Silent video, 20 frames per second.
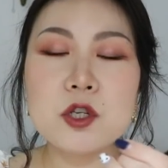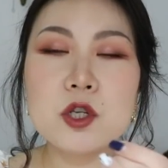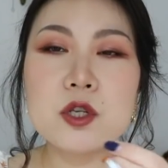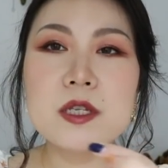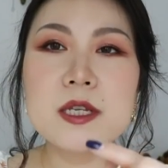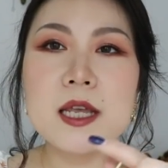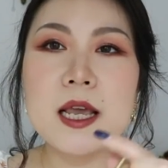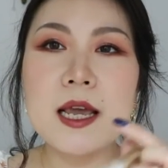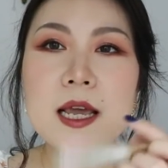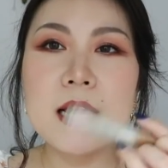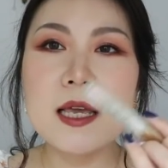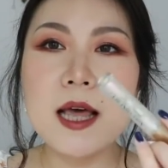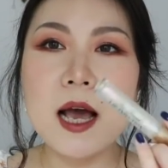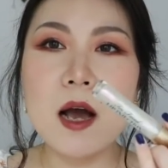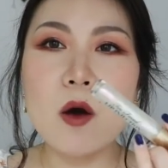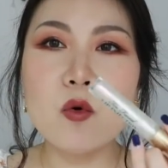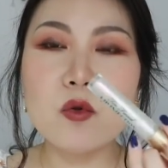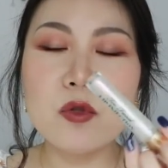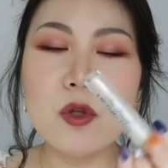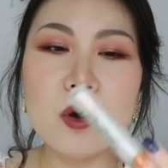to say that
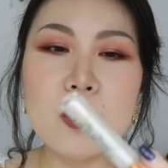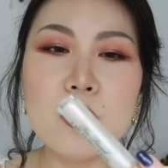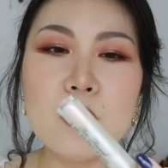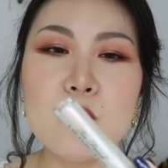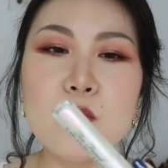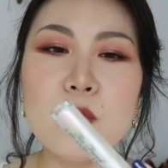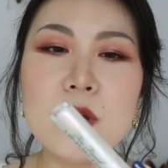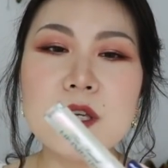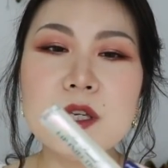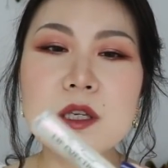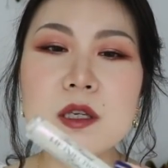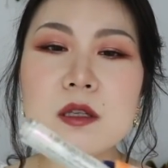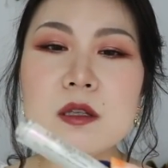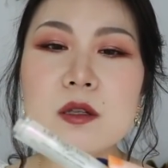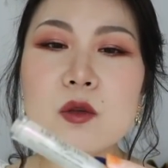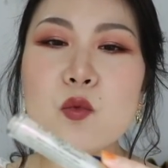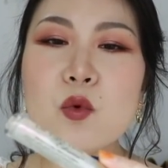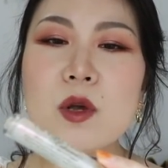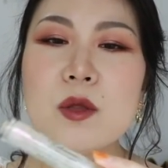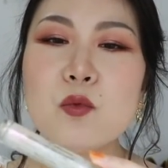although
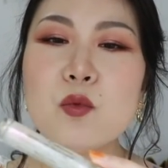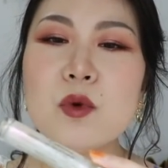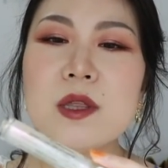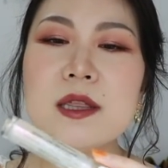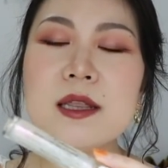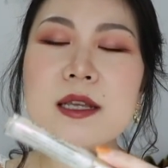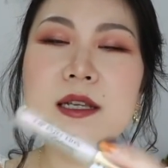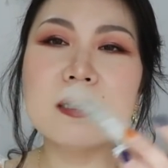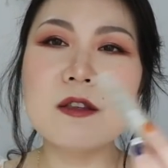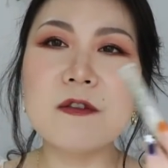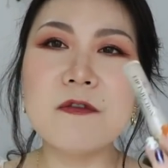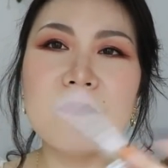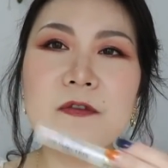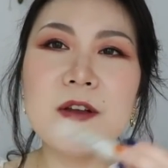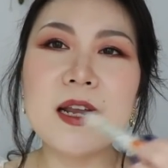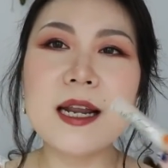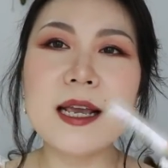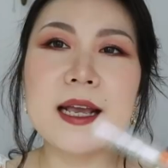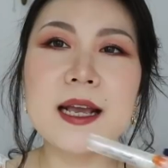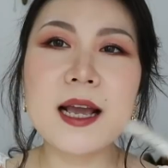when this
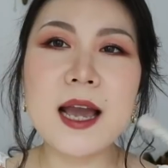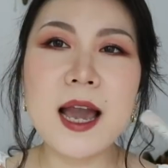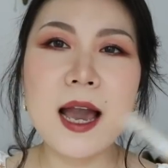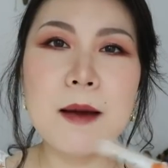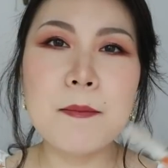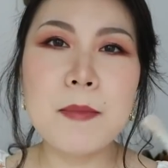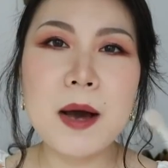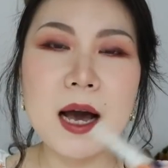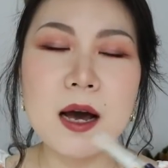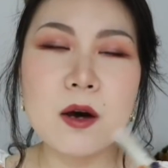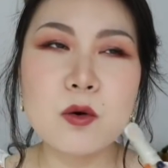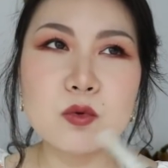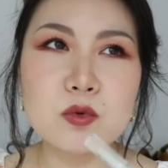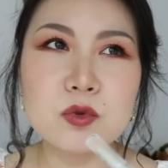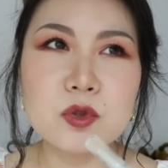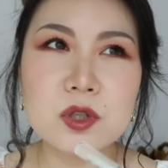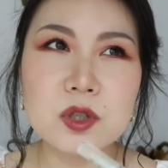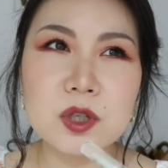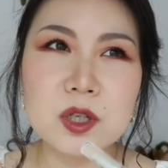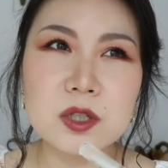feeling came
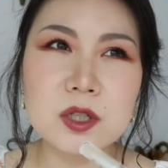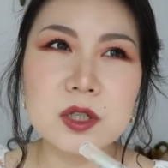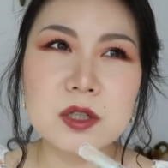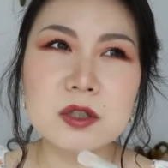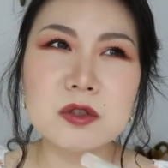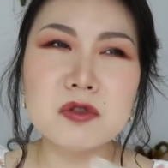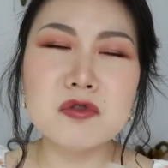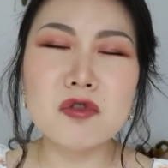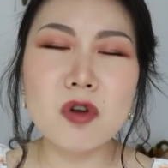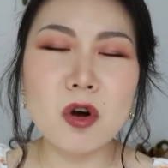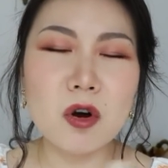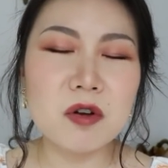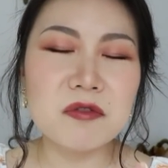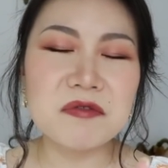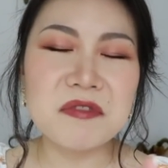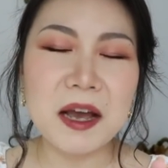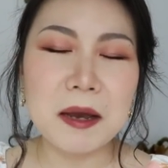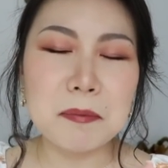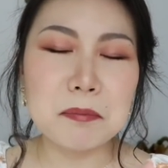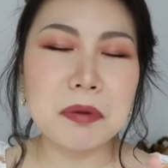out, it is not
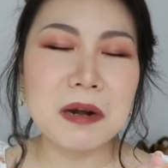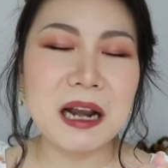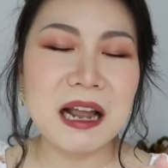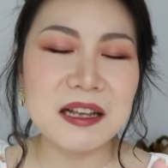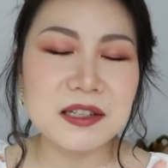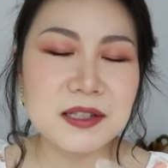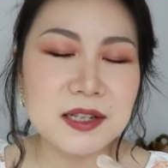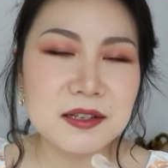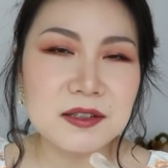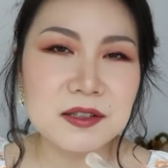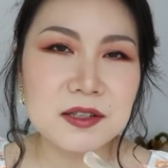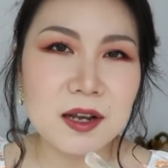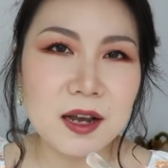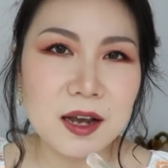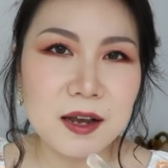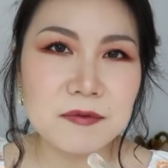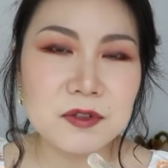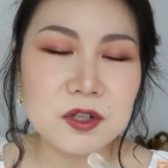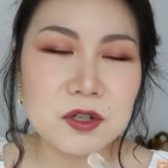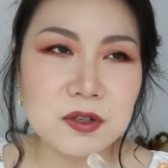that pleasant. I
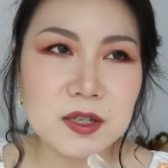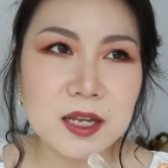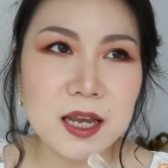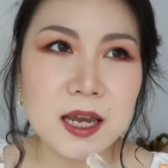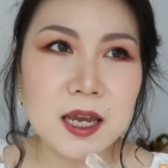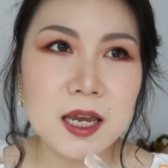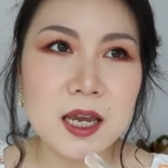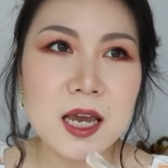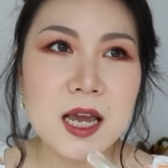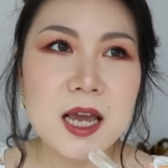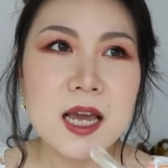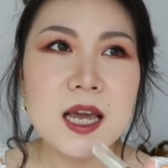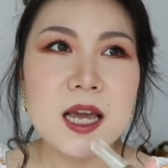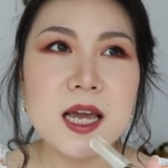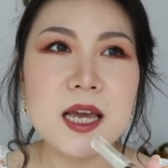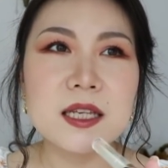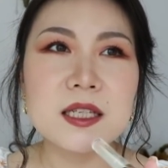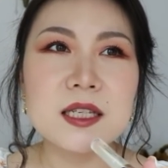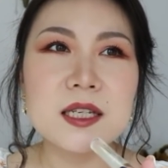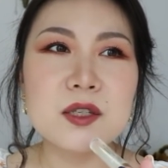have to say
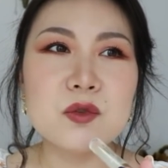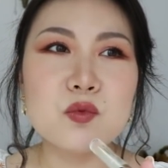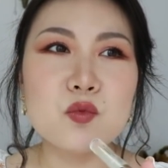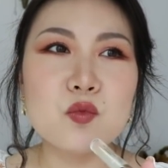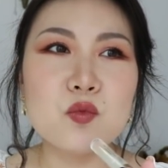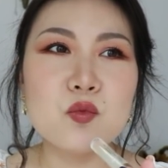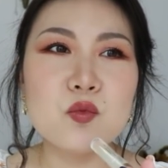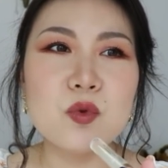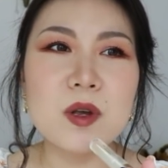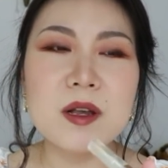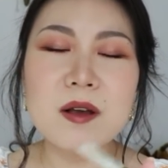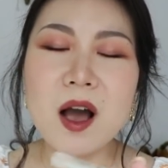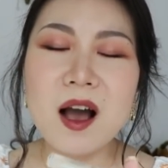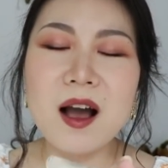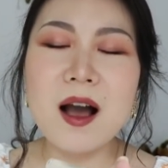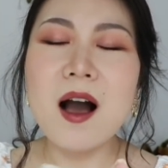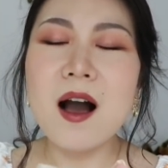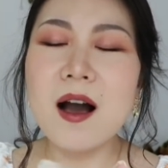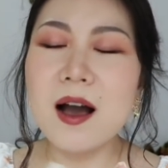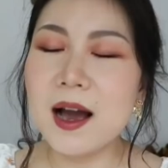it is.
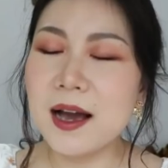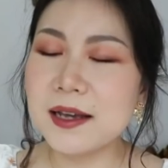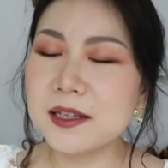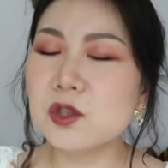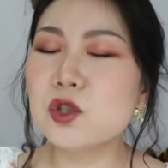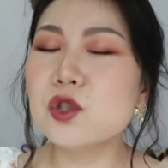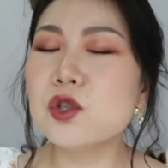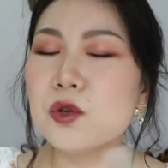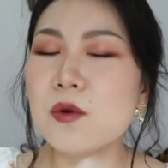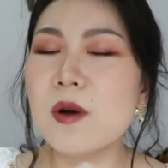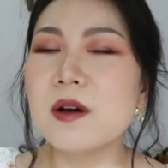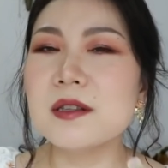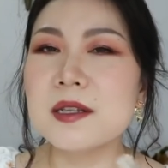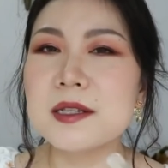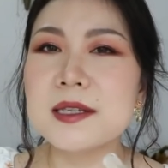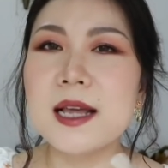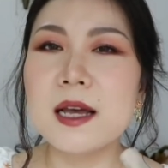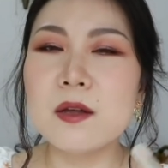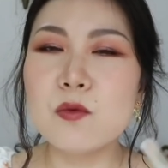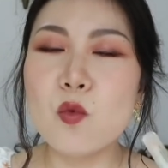I do
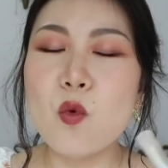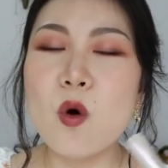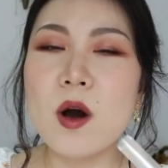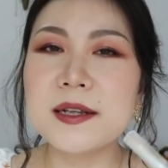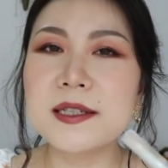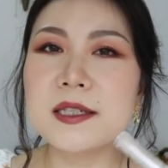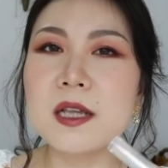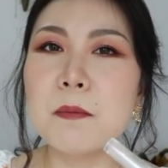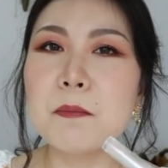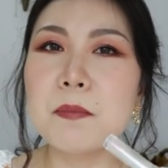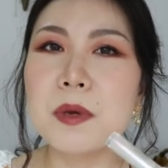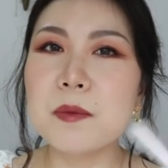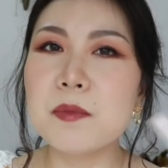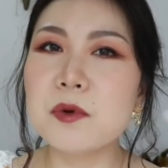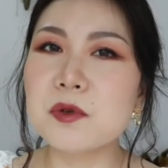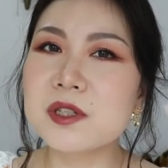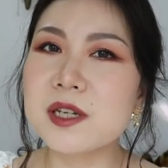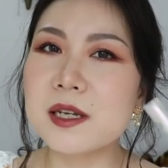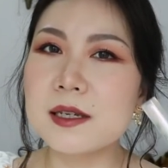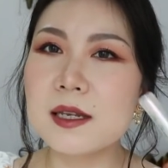understand why some people
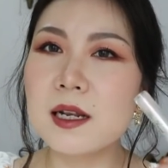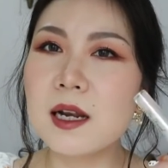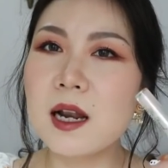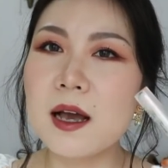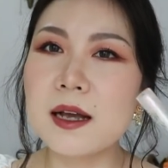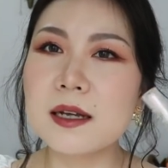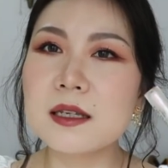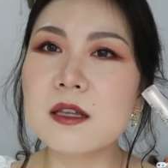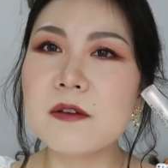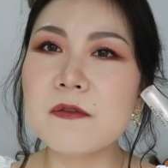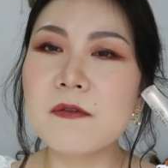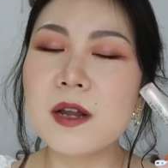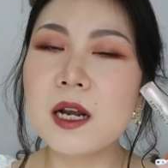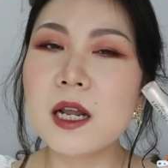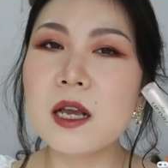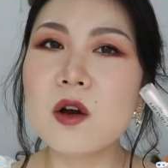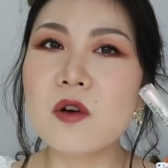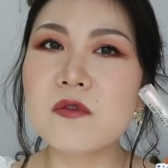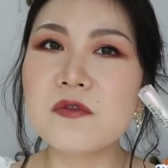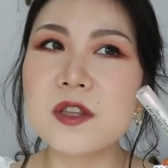doesn't like the
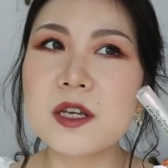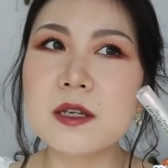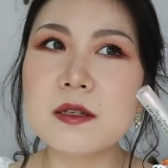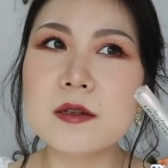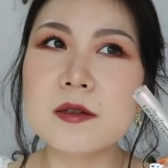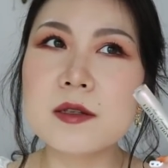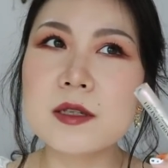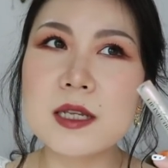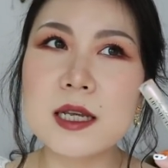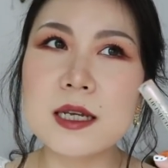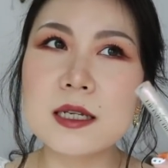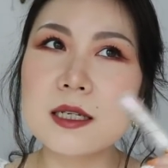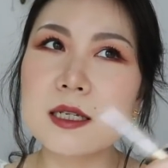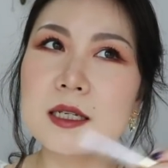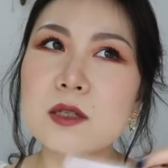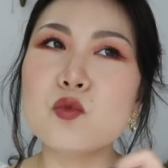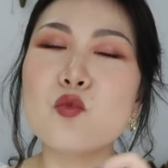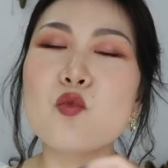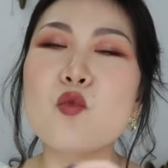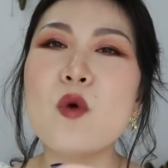feeling of this. It
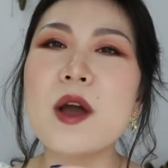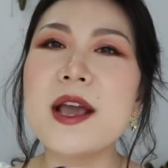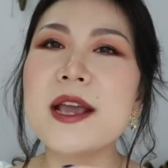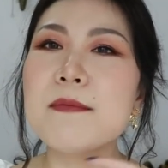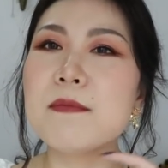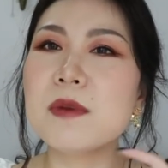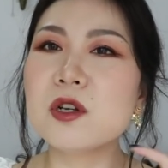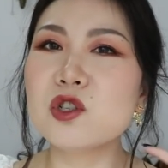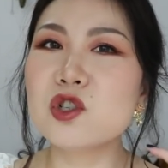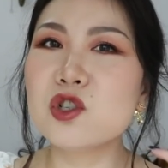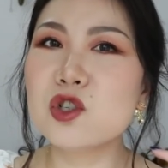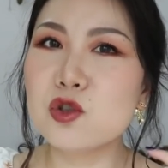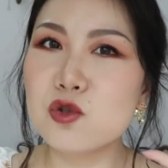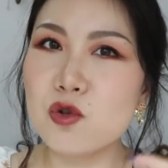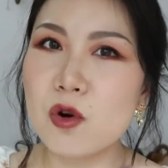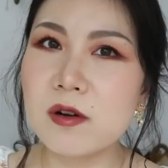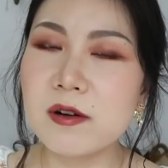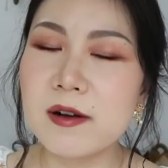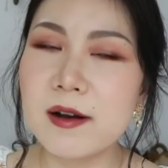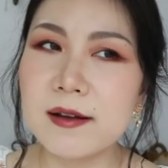is way much
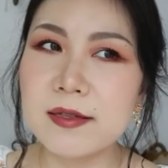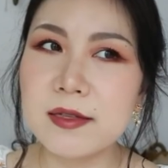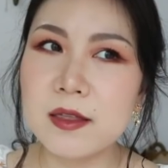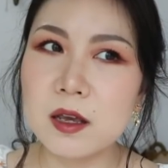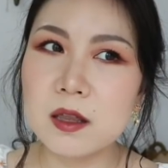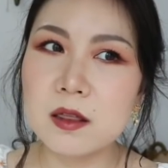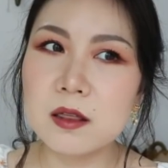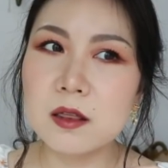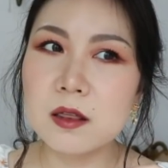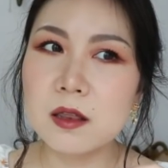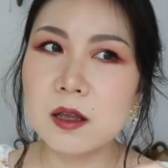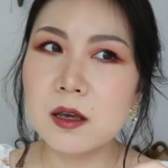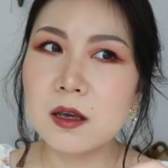stronger than